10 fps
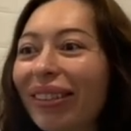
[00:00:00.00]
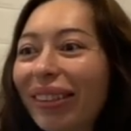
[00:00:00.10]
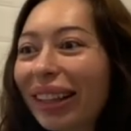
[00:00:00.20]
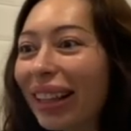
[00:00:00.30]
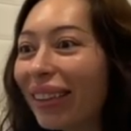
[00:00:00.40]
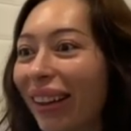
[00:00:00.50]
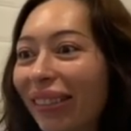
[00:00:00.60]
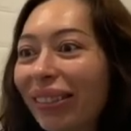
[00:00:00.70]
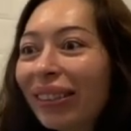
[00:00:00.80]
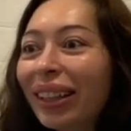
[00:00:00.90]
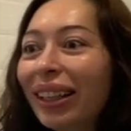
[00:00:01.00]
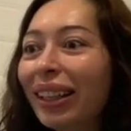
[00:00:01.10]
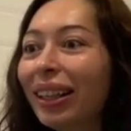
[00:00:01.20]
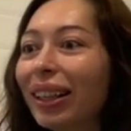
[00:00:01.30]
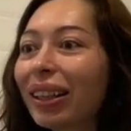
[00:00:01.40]
really love
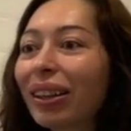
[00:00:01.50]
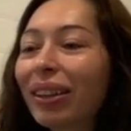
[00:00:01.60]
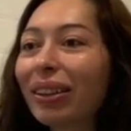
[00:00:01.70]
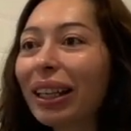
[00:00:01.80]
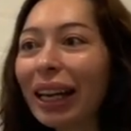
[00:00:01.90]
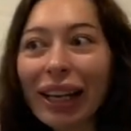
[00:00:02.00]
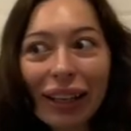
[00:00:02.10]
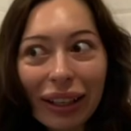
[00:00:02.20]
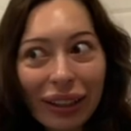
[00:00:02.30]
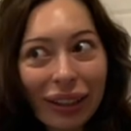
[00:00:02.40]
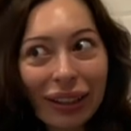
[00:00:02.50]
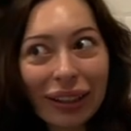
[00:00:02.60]
curly hair.